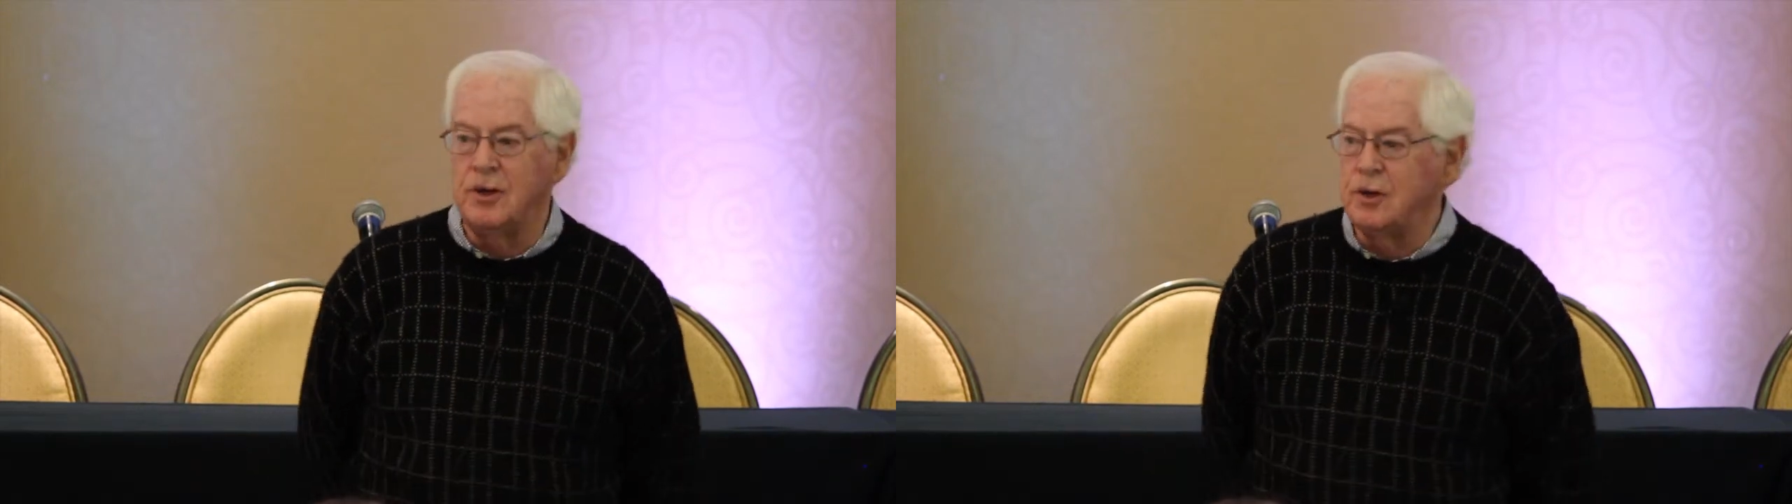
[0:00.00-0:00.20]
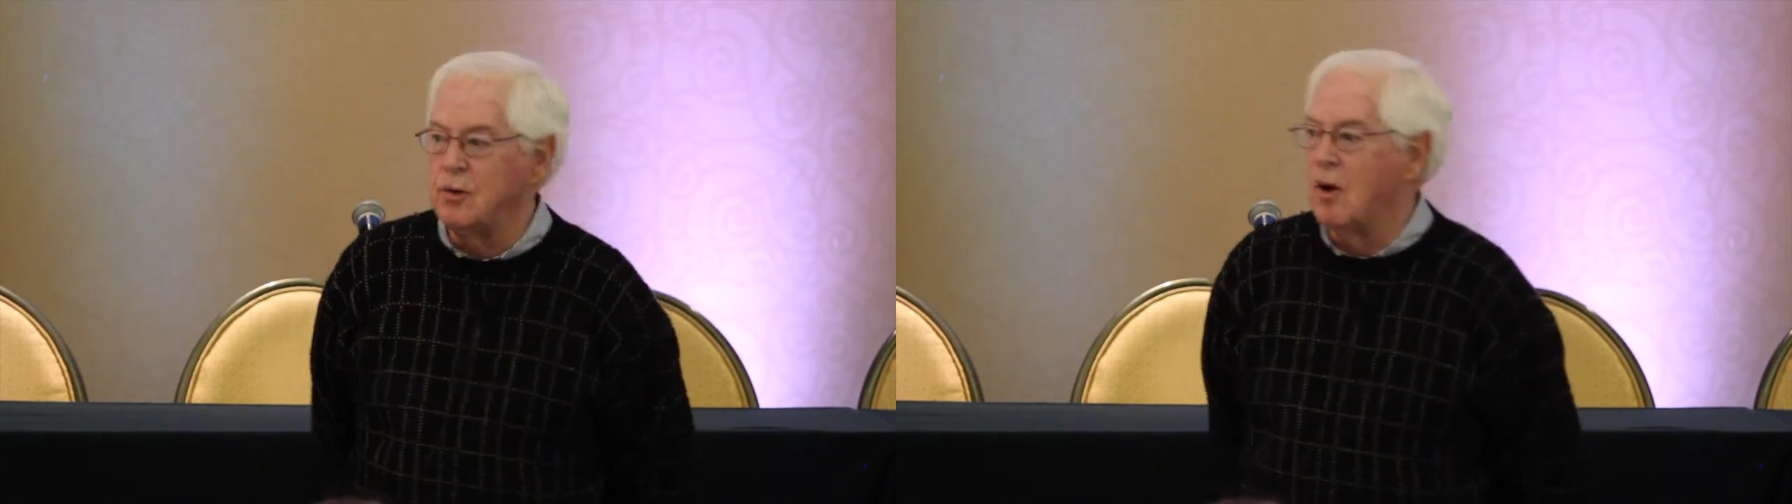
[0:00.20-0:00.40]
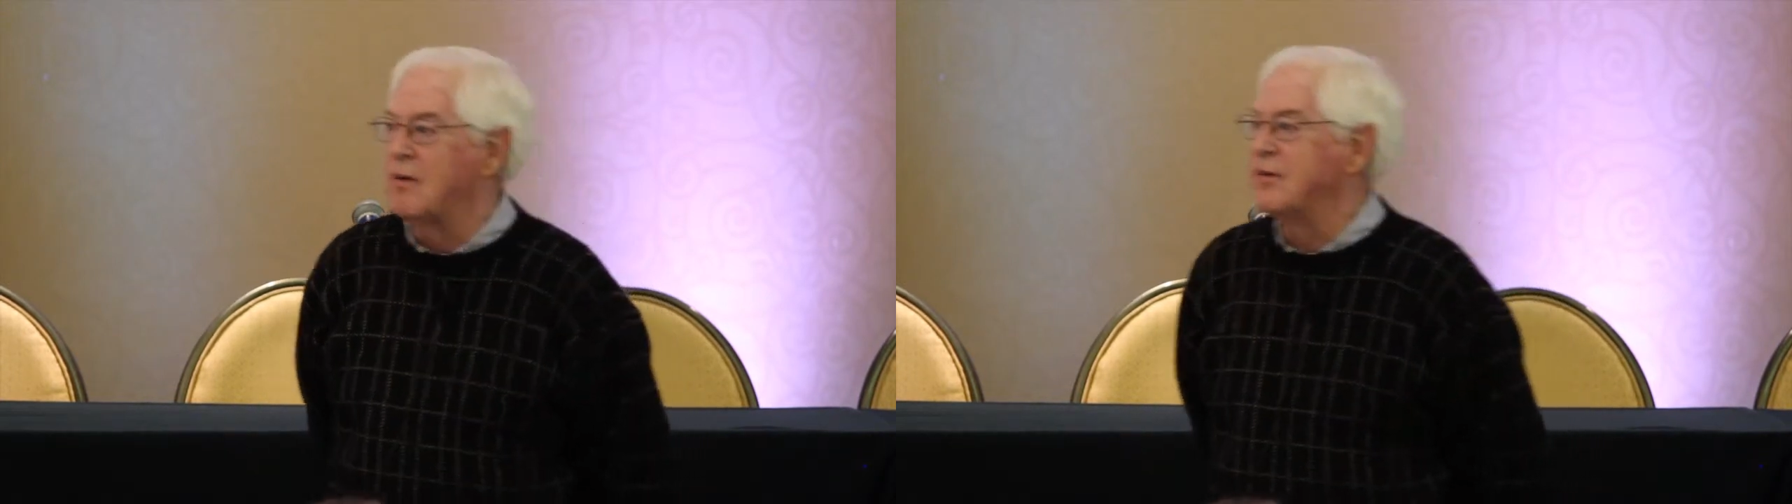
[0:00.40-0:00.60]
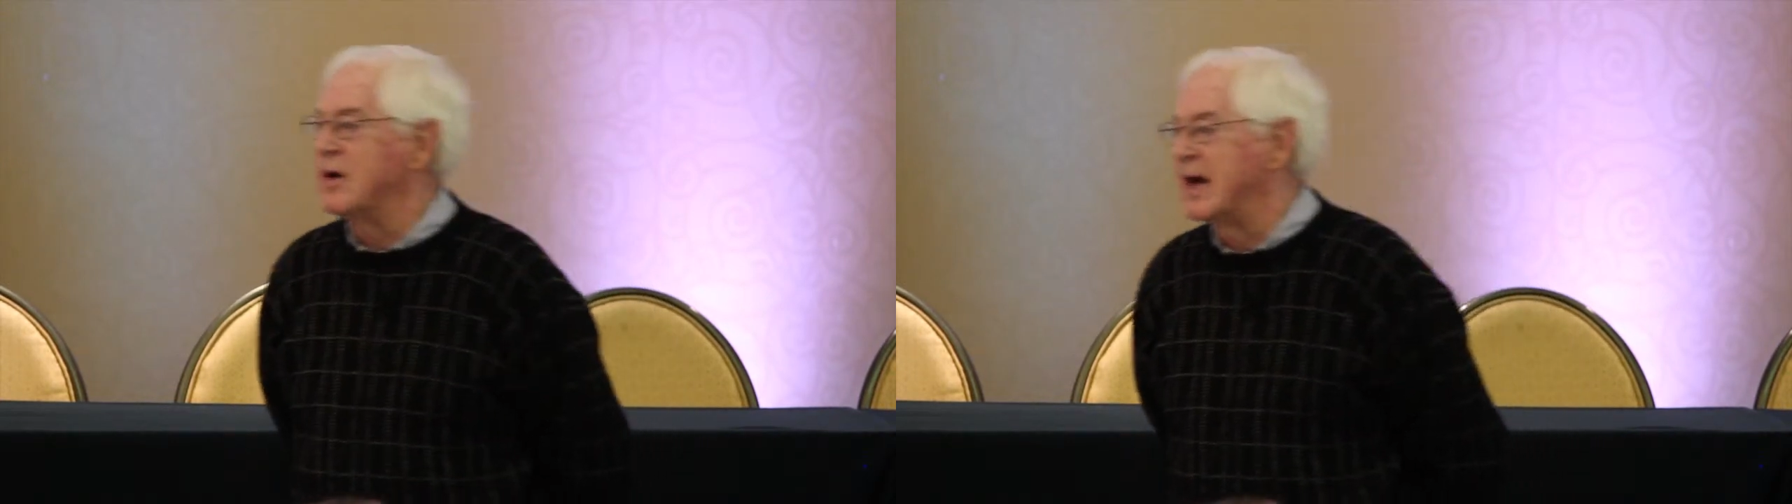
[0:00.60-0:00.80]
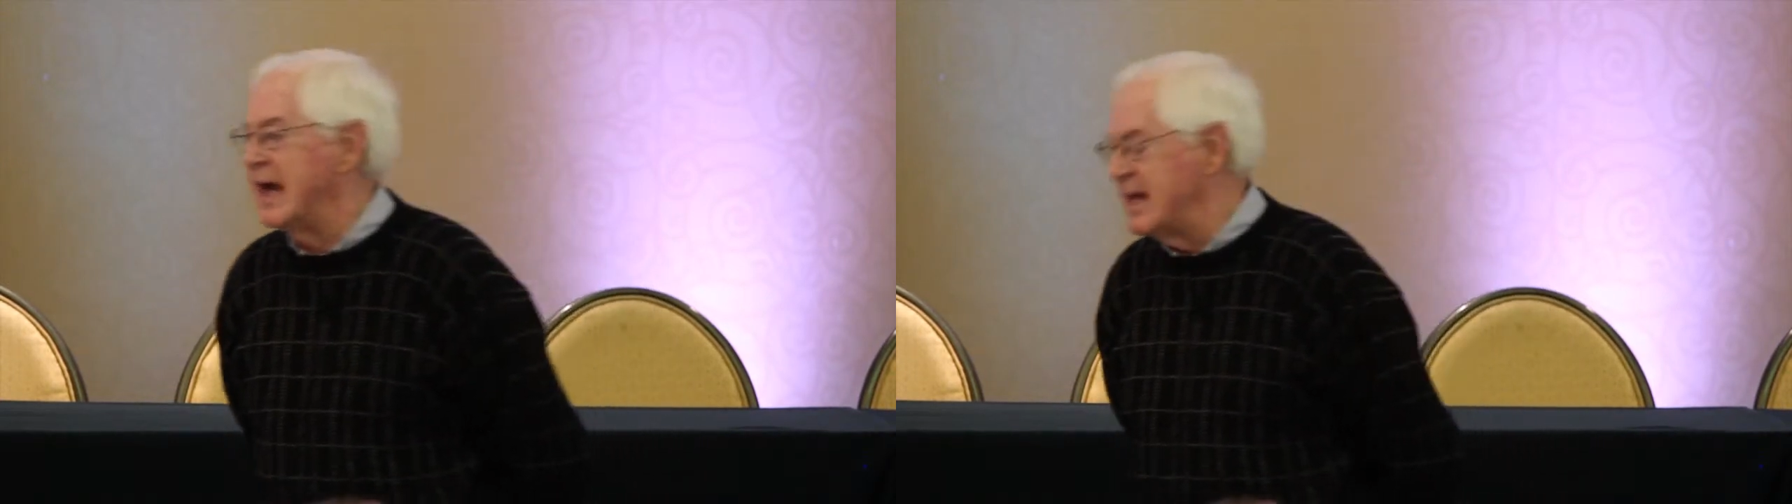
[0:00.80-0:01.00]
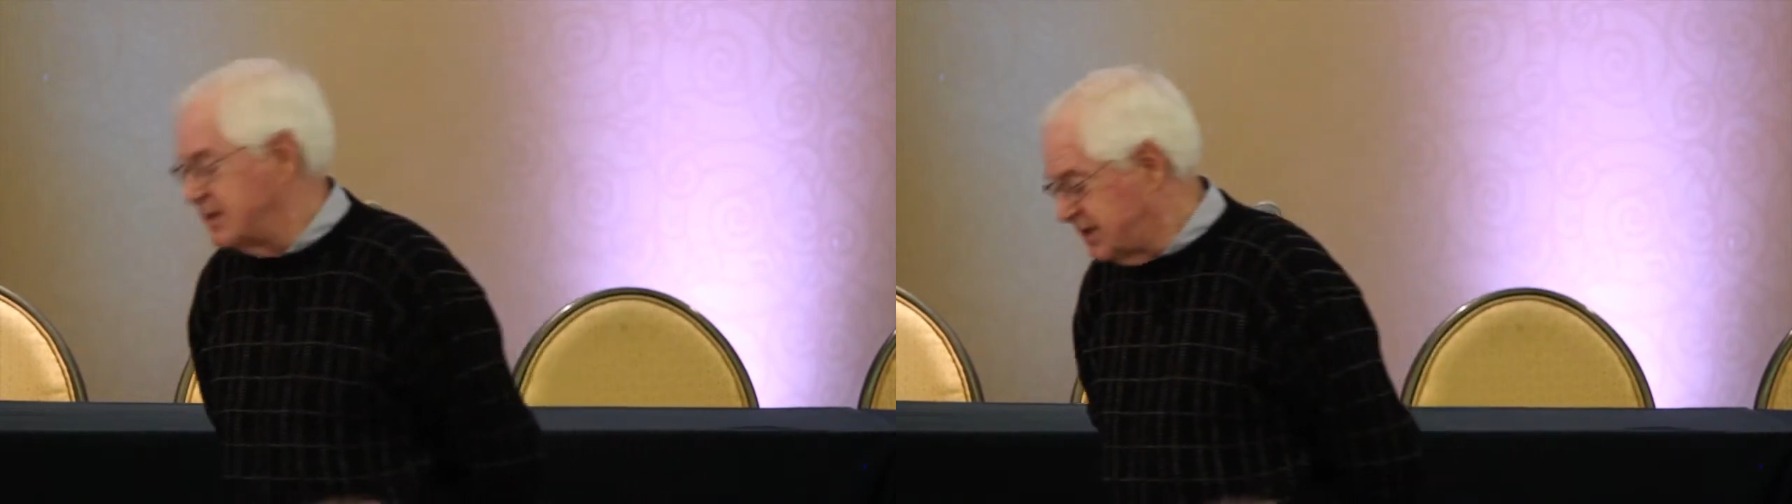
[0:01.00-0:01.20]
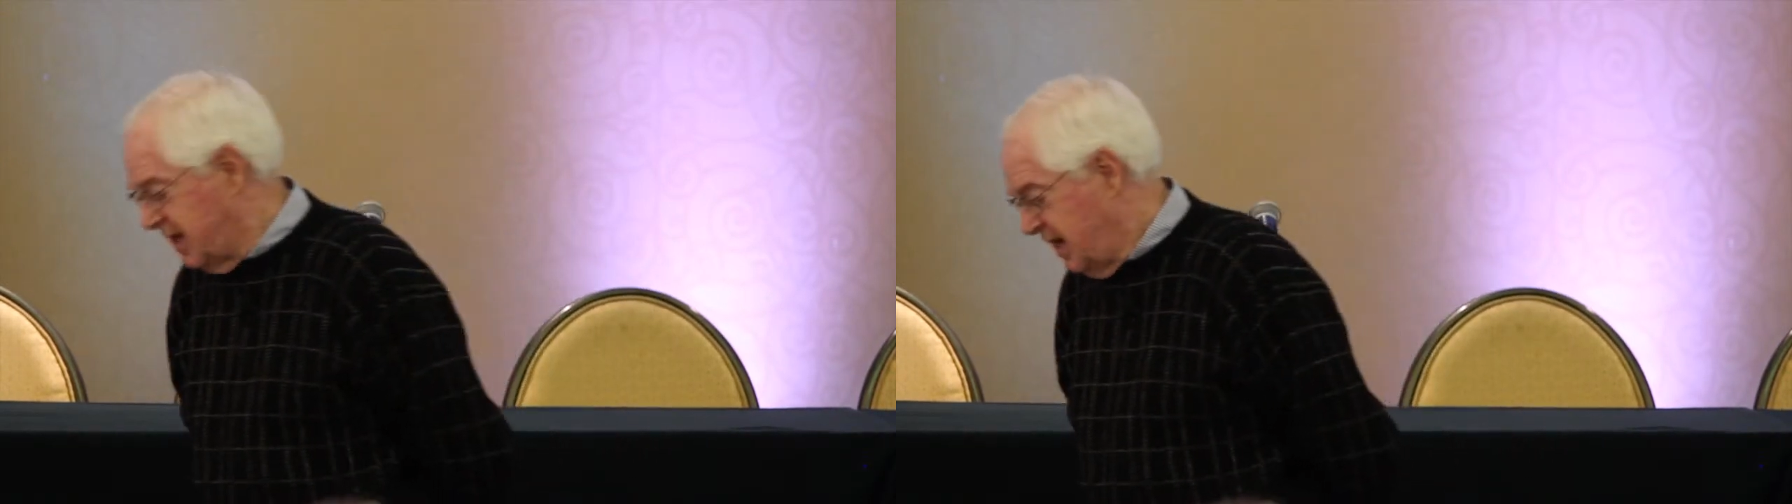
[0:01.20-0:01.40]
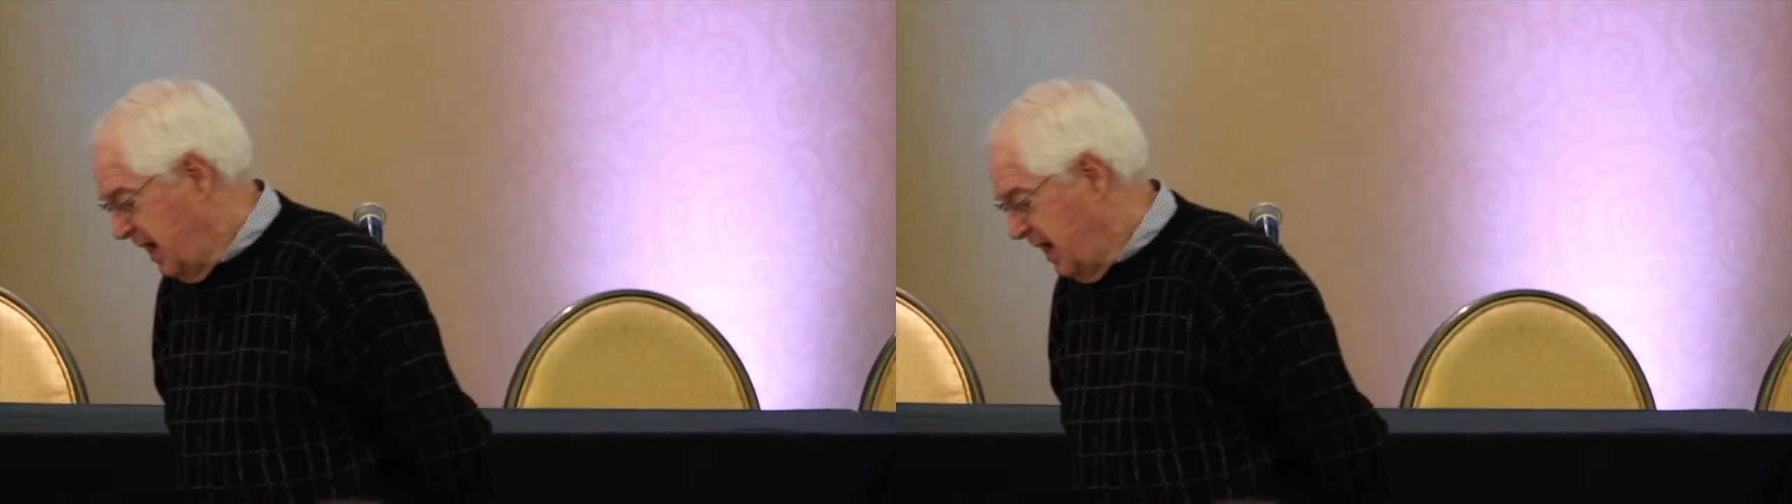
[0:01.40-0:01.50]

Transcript: do over against